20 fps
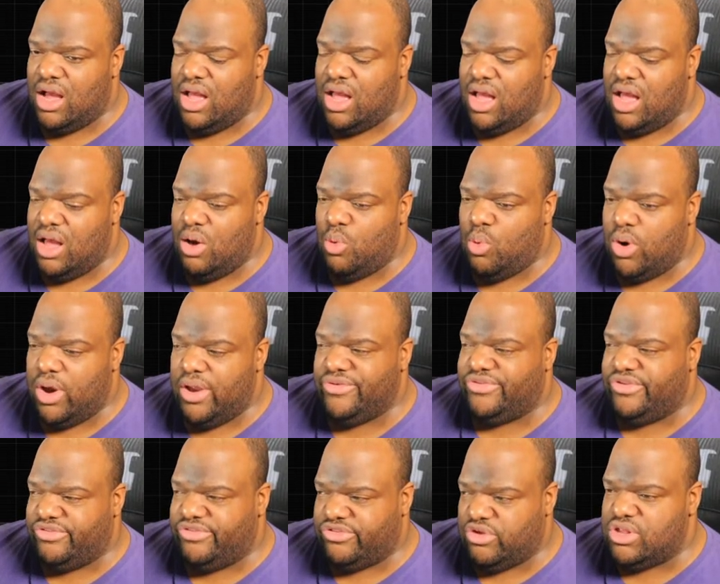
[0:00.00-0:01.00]
Uh,
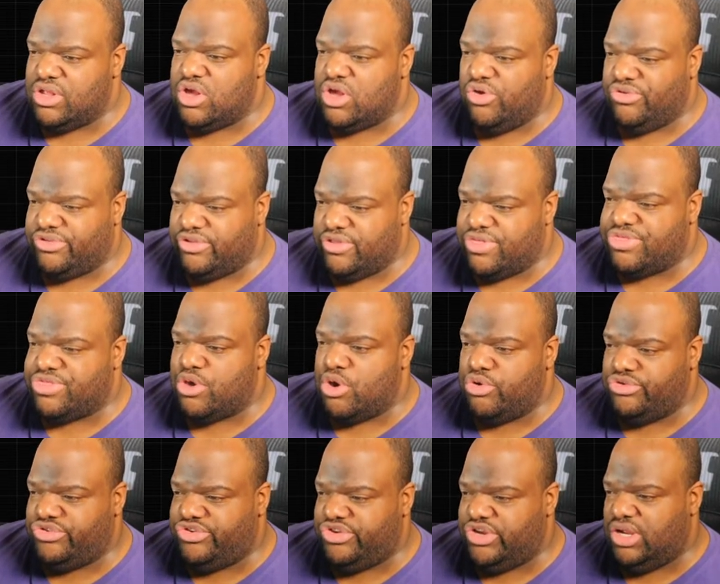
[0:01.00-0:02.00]
whereas this only goes to
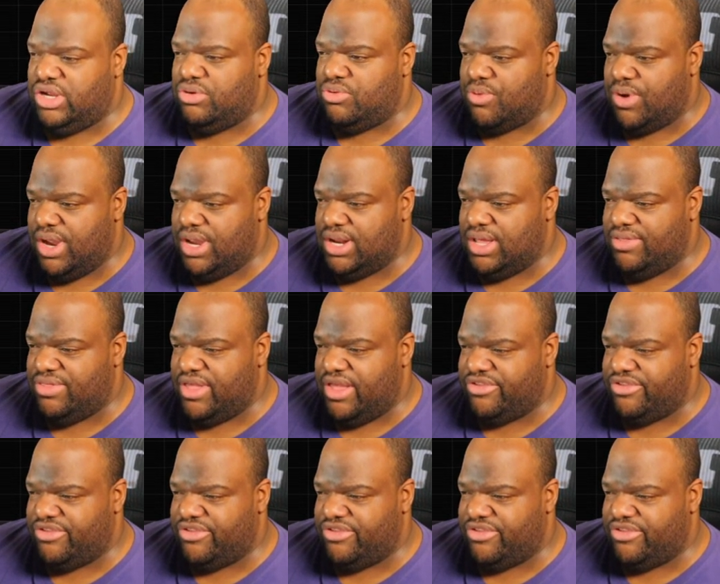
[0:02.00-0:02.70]
13 rating.